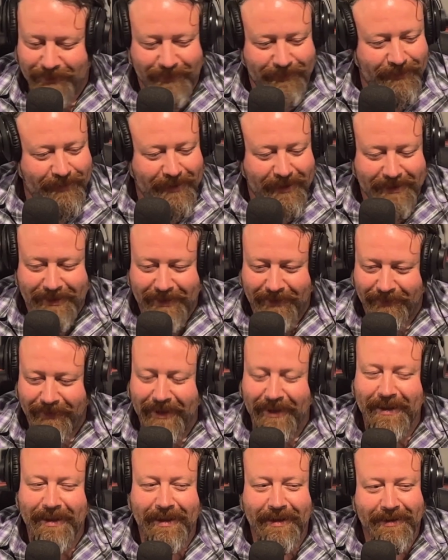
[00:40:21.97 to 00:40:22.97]
So if you guys have
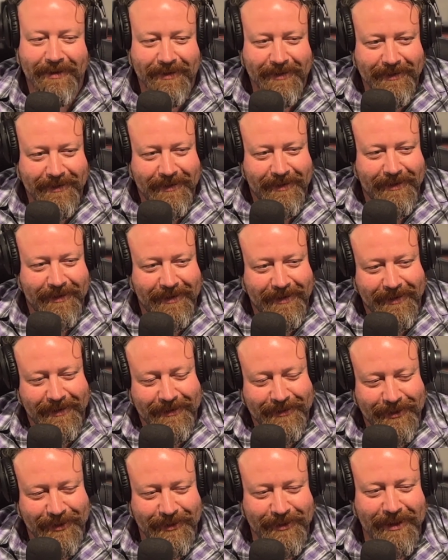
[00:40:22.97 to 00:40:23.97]
any
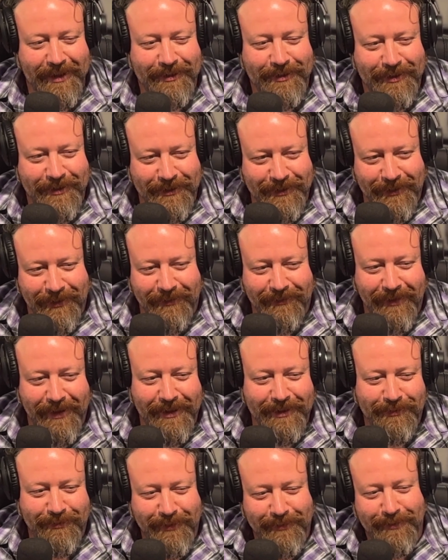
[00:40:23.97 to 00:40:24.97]
suggestions or
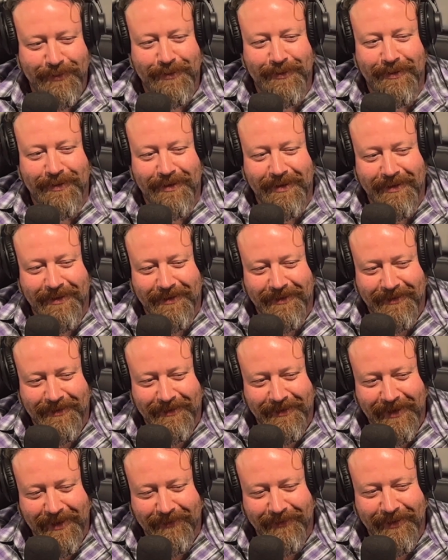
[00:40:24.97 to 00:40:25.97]
advice, we will do
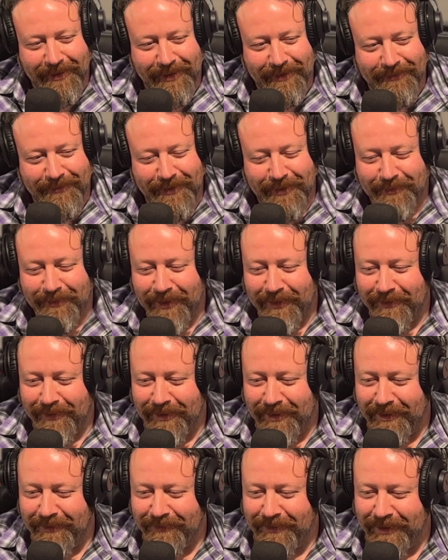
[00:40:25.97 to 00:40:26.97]
the heavy lifting, but
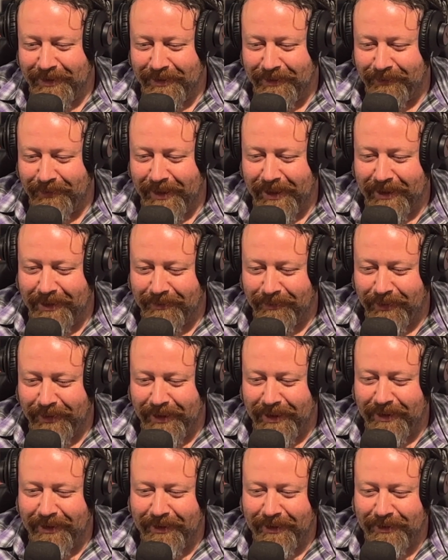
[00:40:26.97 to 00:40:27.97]
we'd love to come back and
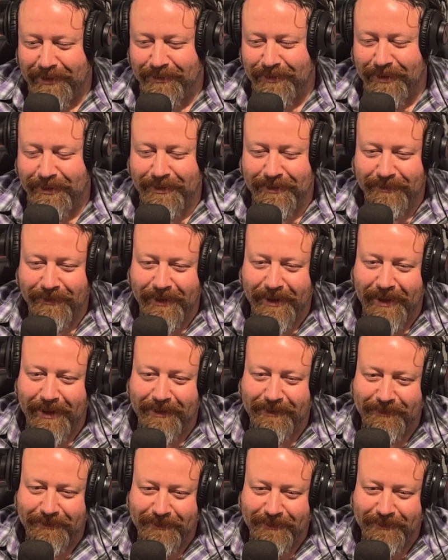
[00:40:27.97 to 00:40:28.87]
play out here as much as we can.